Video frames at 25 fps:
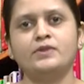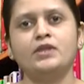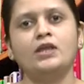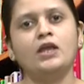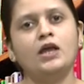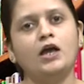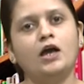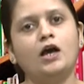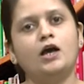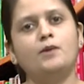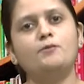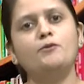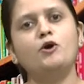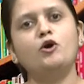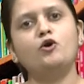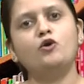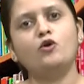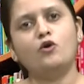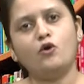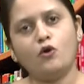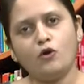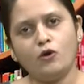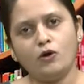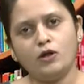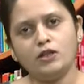Among
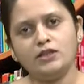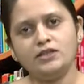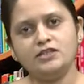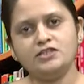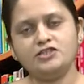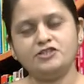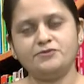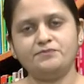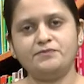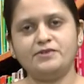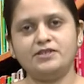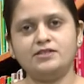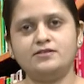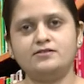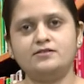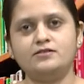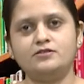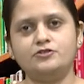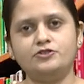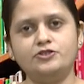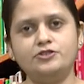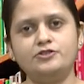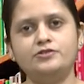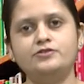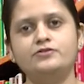all the
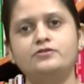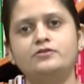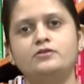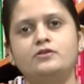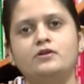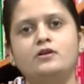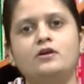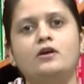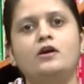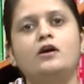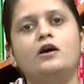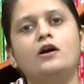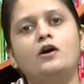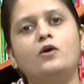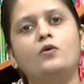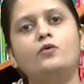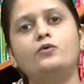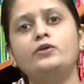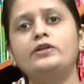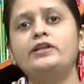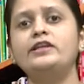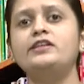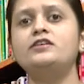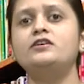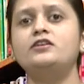species,
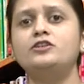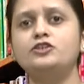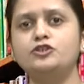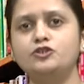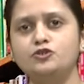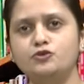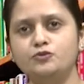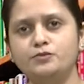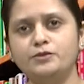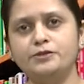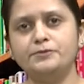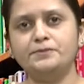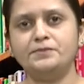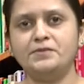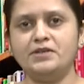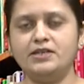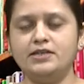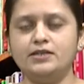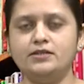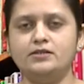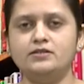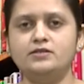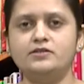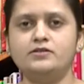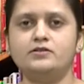only the human
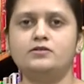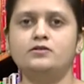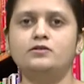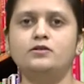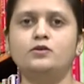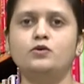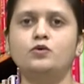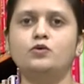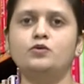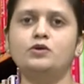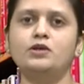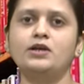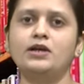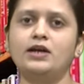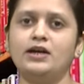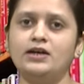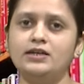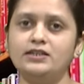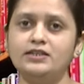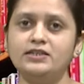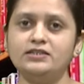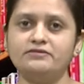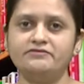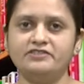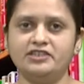beings could
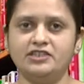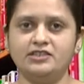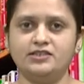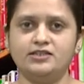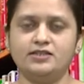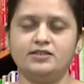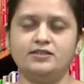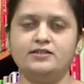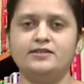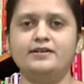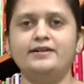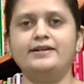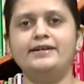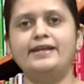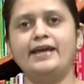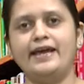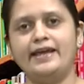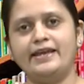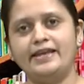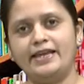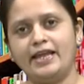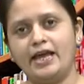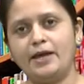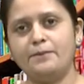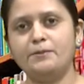cultivate
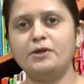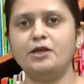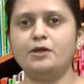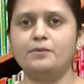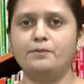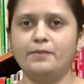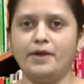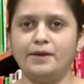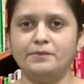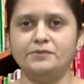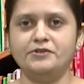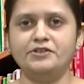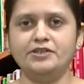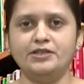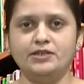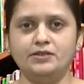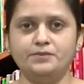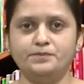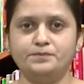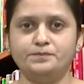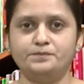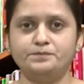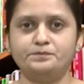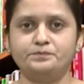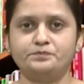dynamic memory.
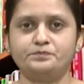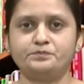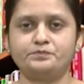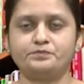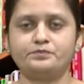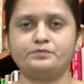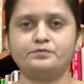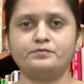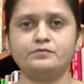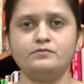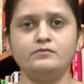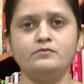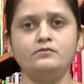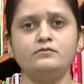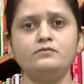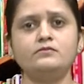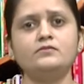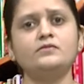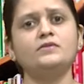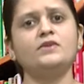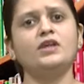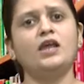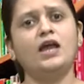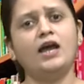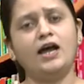
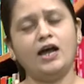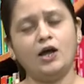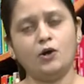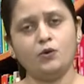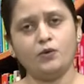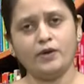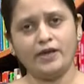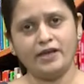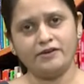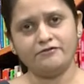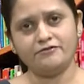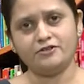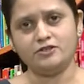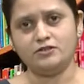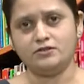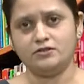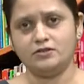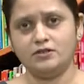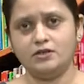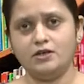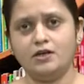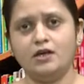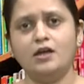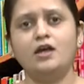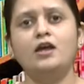However,
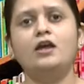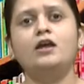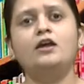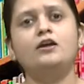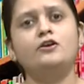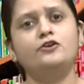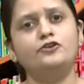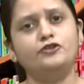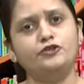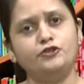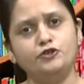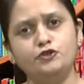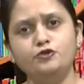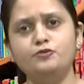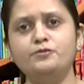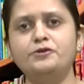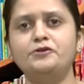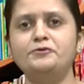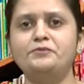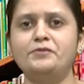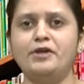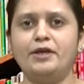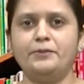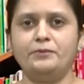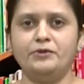human
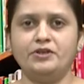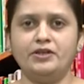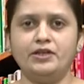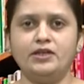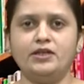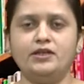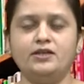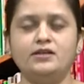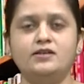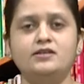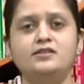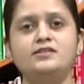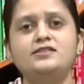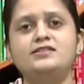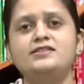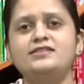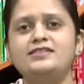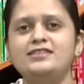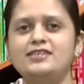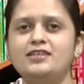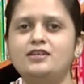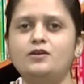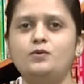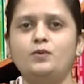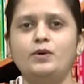memory is
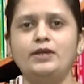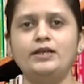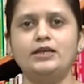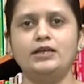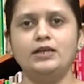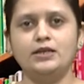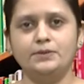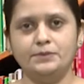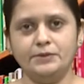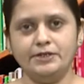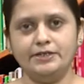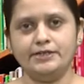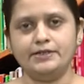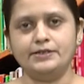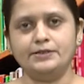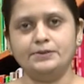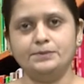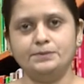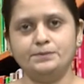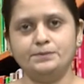still very limited.